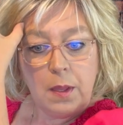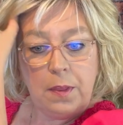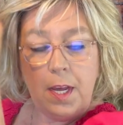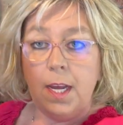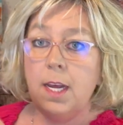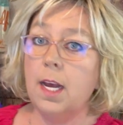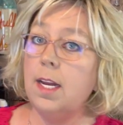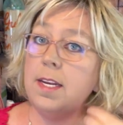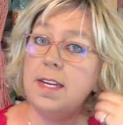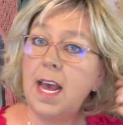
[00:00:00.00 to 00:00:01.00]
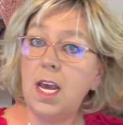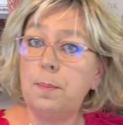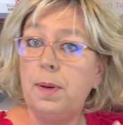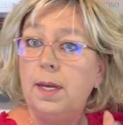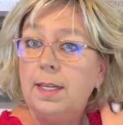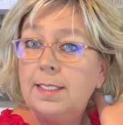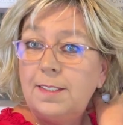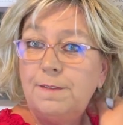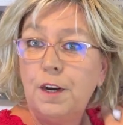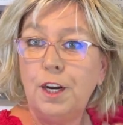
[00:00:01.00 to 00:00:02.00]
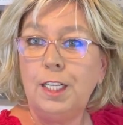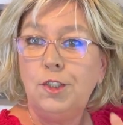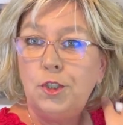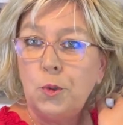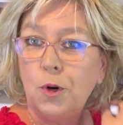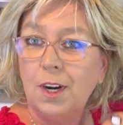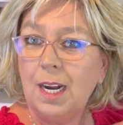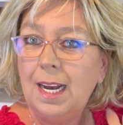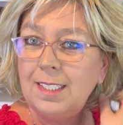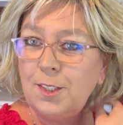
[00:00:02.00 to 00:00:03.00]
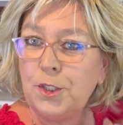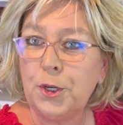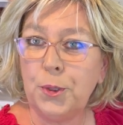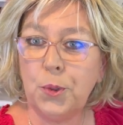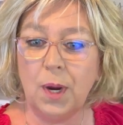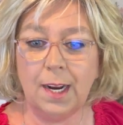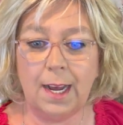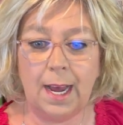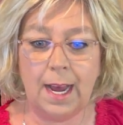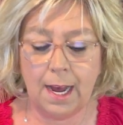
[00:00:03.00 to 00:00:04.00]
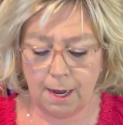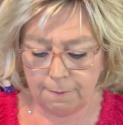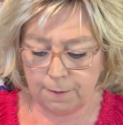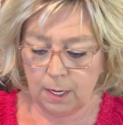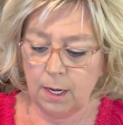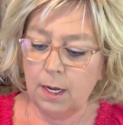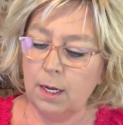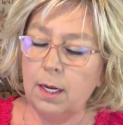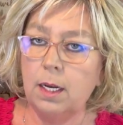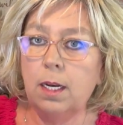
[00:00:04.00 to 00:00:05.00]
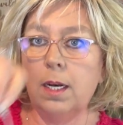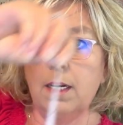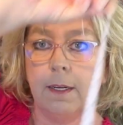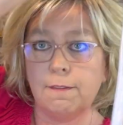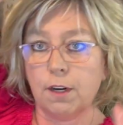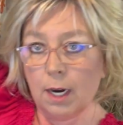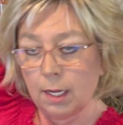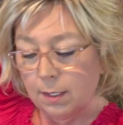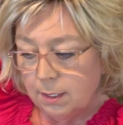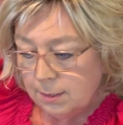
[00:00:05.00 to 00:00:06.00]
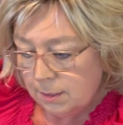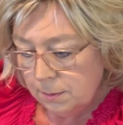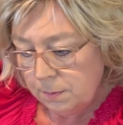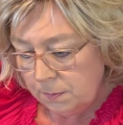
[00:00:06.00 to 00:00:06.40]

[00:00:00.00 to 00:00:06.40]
The nape is very short at two and a half. Oh, forgot this.